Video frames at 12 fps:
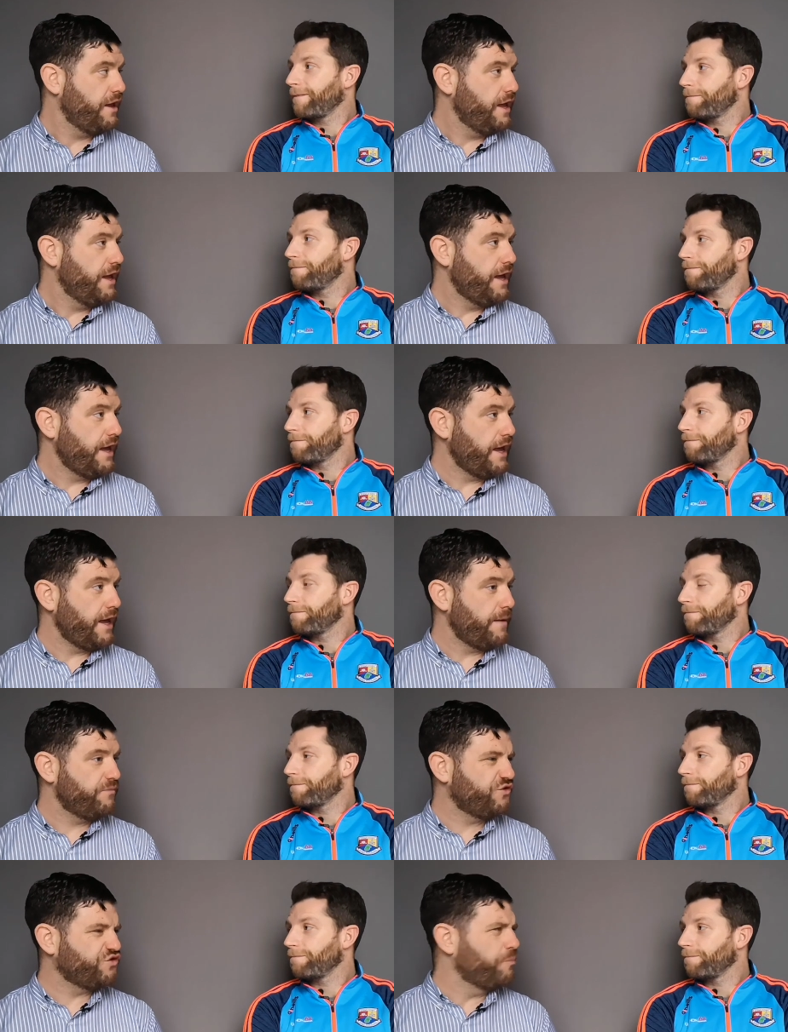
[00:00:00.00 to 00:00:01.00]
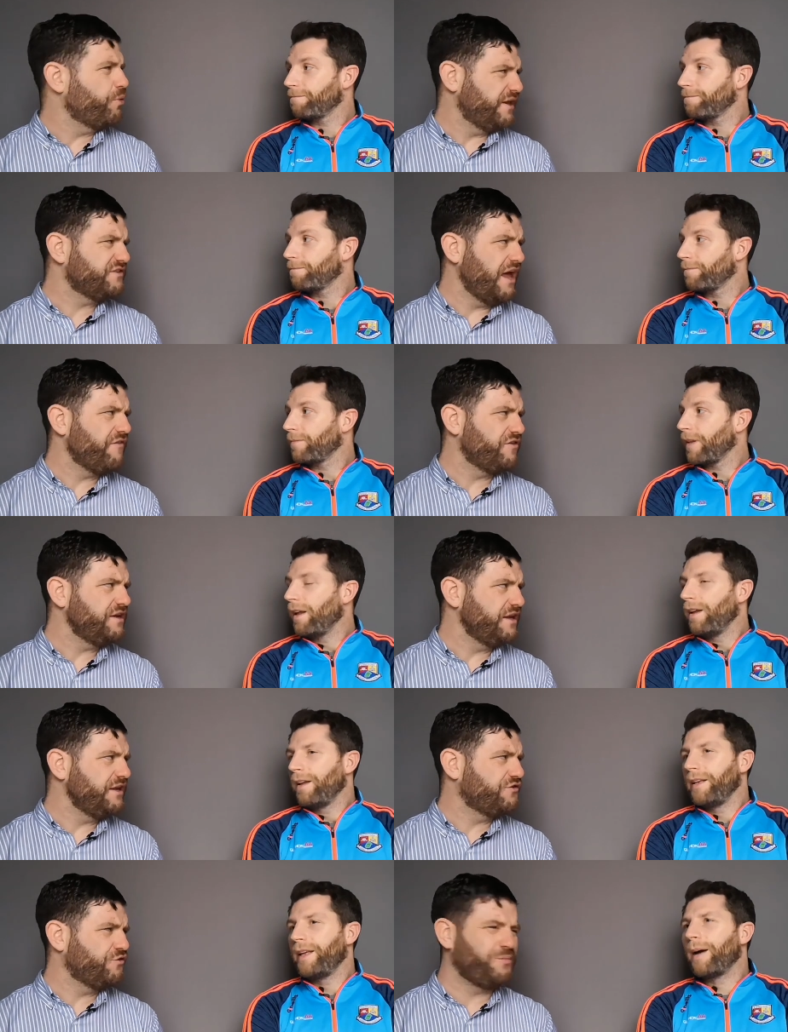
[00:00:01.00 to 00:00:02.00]
Speaker 1: Mm. Um, the Super 8s definitely
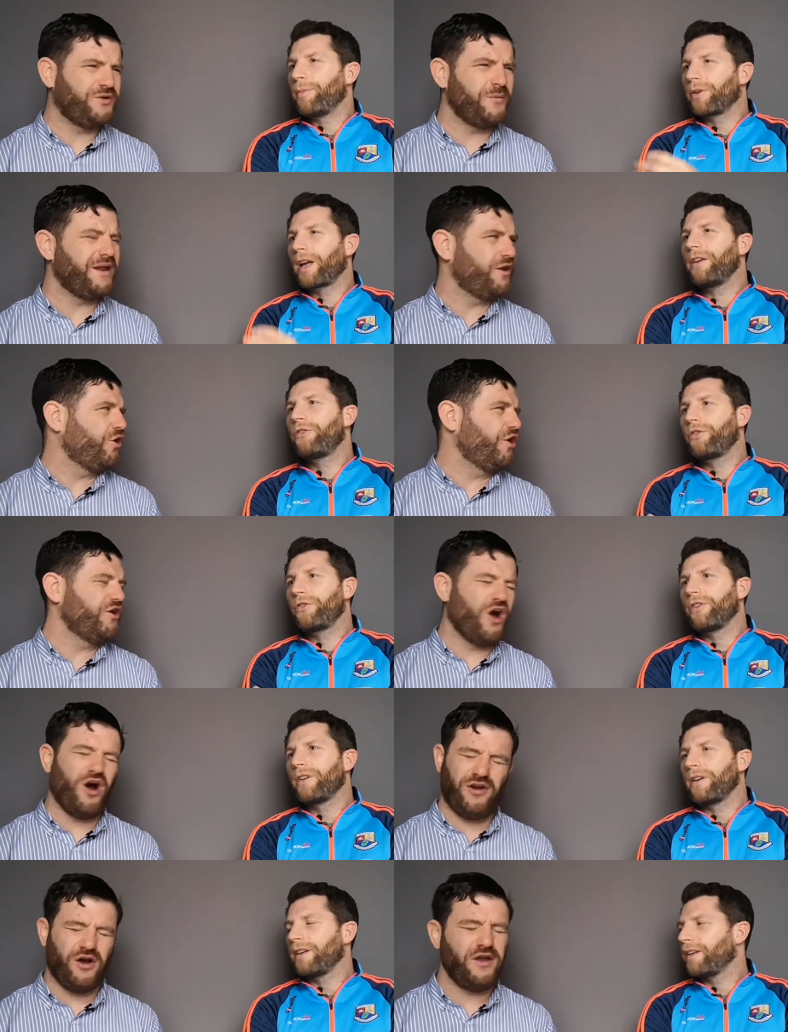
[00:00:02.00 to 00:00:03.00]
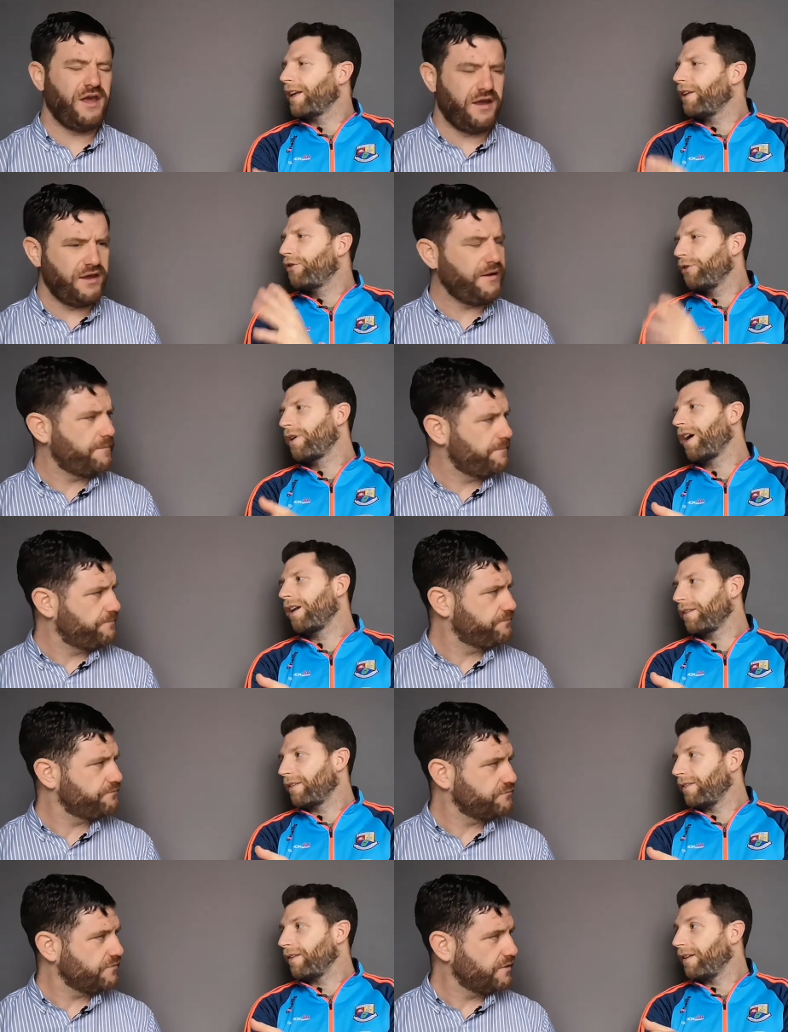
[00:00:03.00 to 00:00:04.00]
need to, yeah, to be getting, yeah, no, yeah,
Speaker 2: getting yeah. through
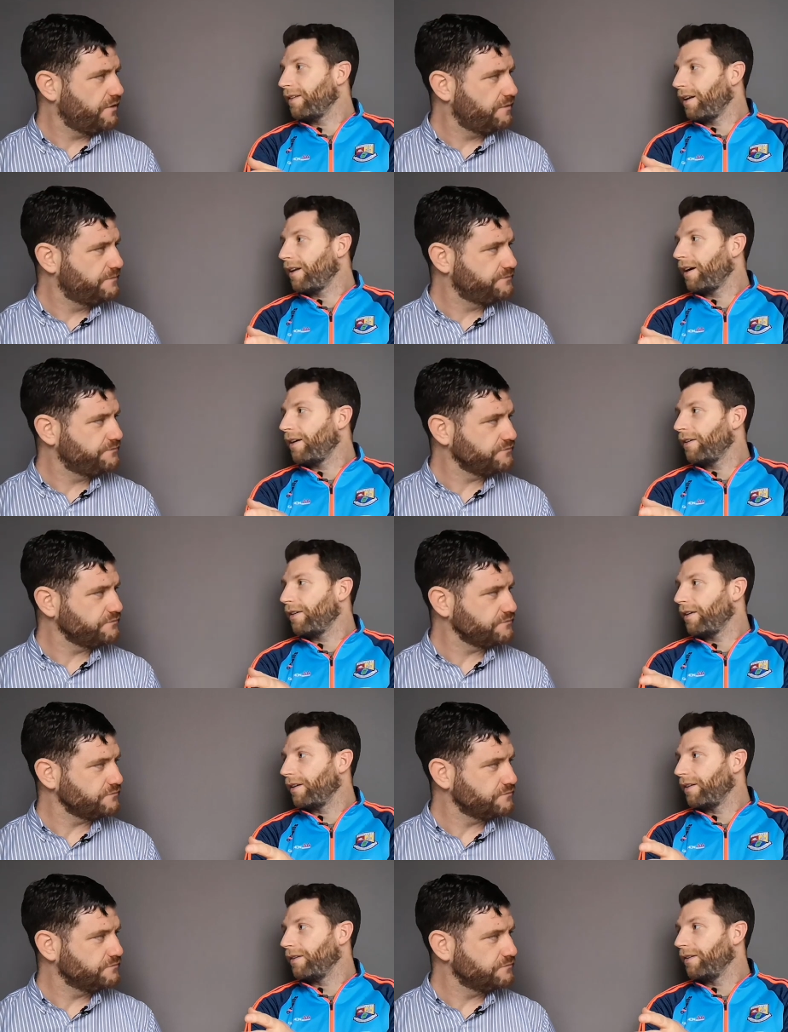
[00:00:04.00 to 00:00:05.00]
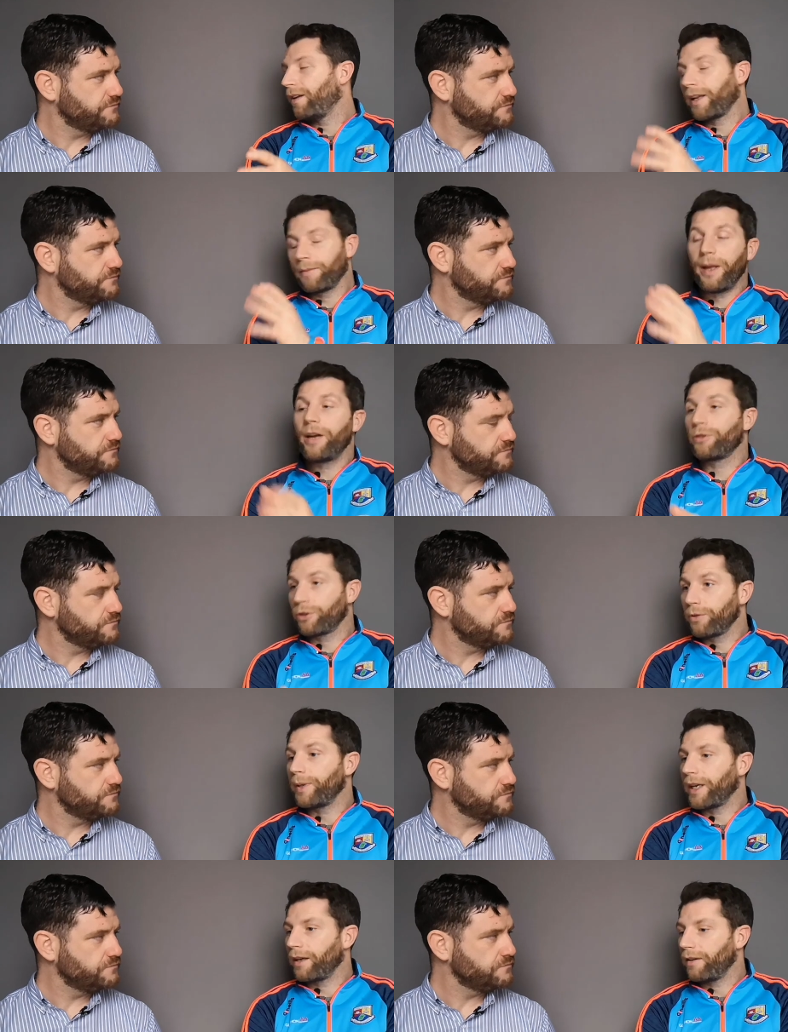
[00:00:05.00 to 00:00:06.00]
Connacht is, is a lot harder than like Mayo
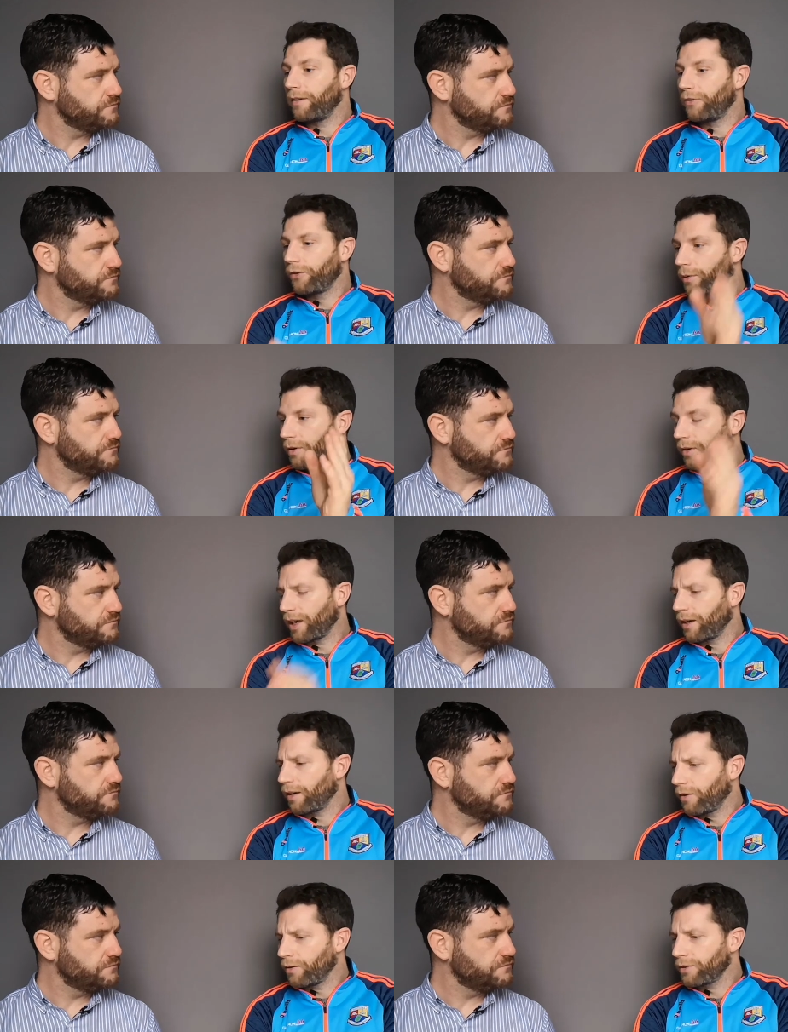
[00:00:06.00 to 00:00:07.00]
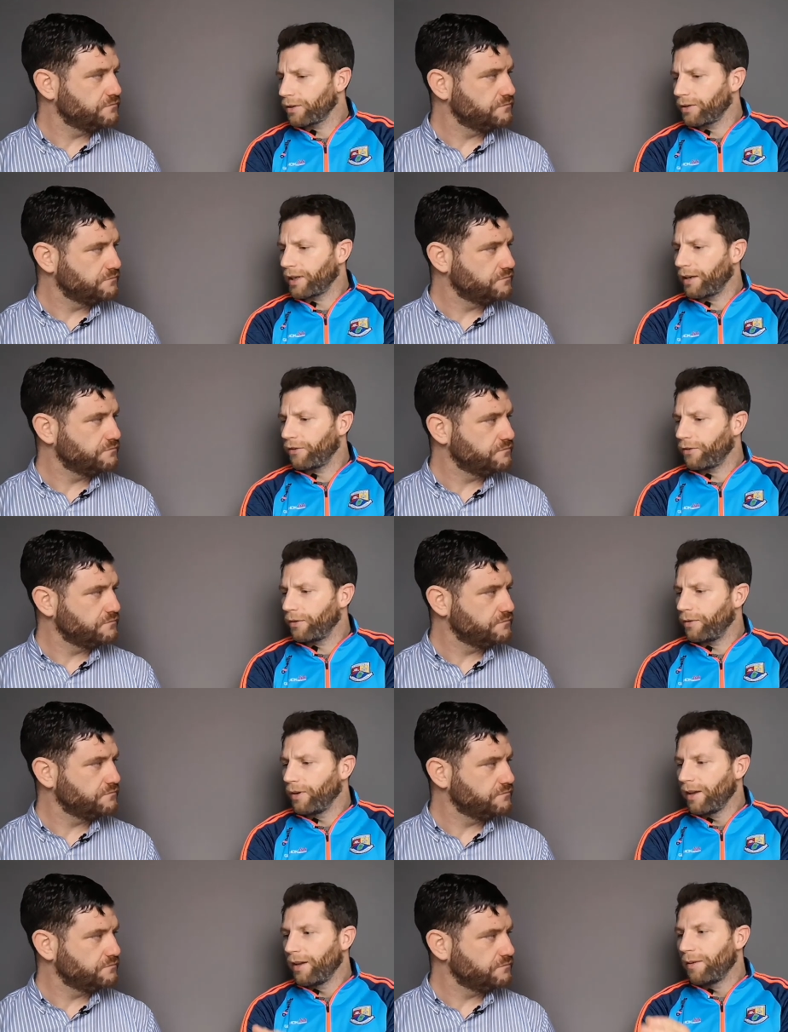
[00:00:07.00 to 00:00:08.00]
should be getting through it or getting closer to getting
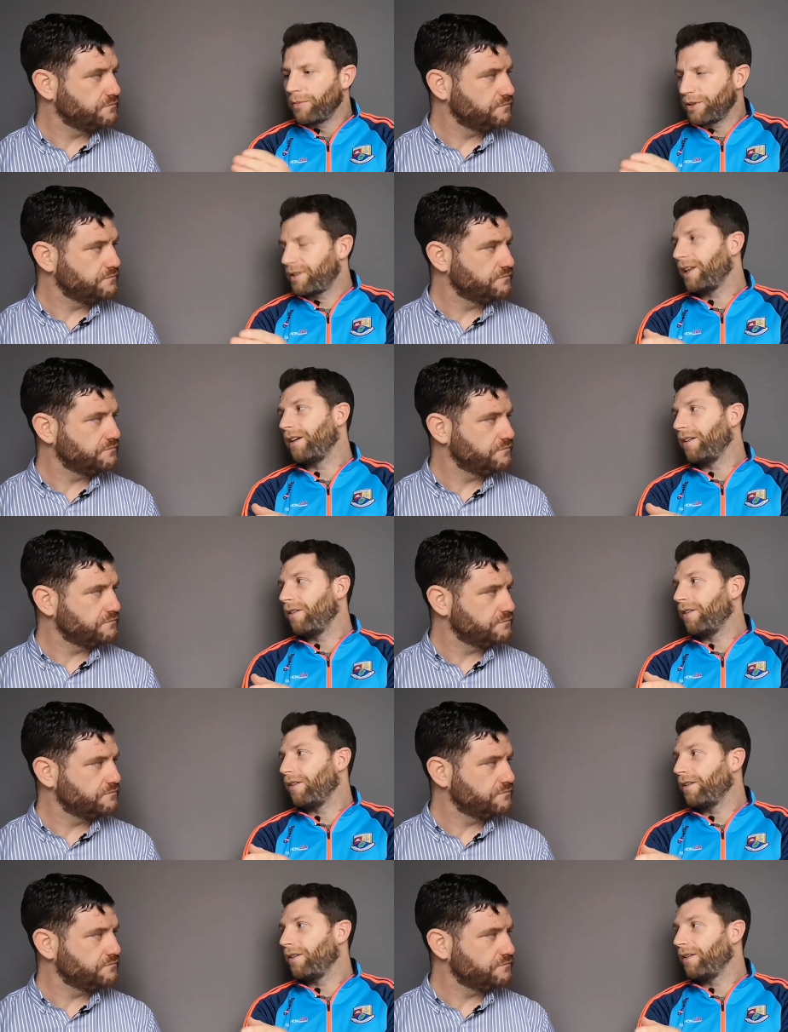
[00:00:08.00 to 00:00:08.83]
through, but still in all,